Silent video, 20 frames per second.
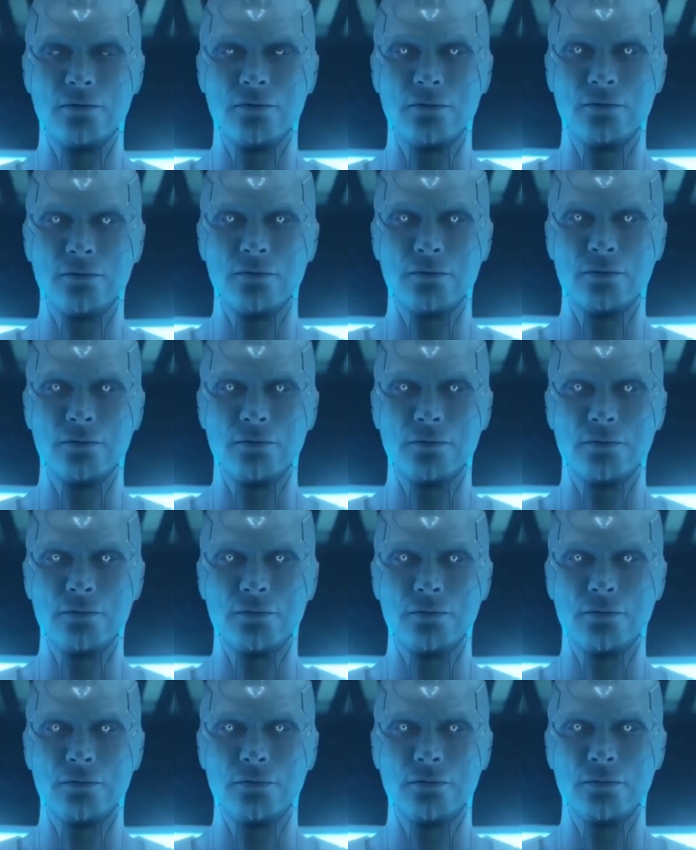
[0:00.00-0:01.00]

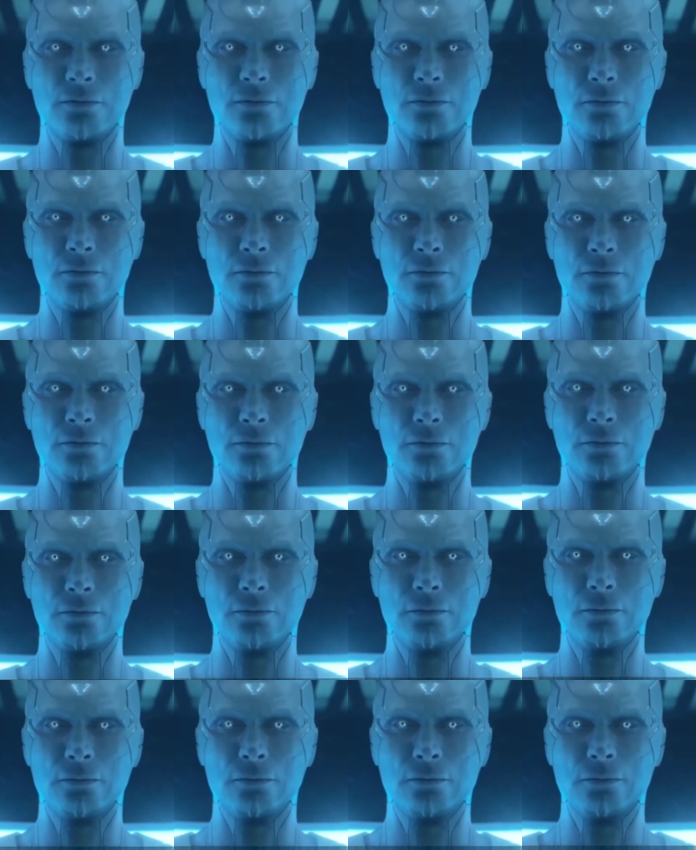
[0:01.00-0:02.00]

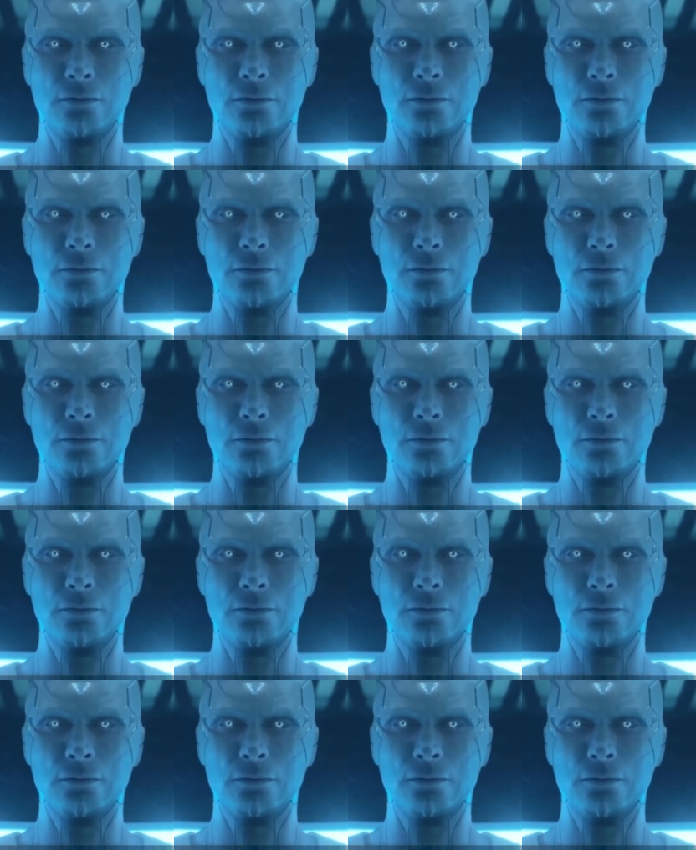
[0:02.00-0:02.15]
Nothing is said.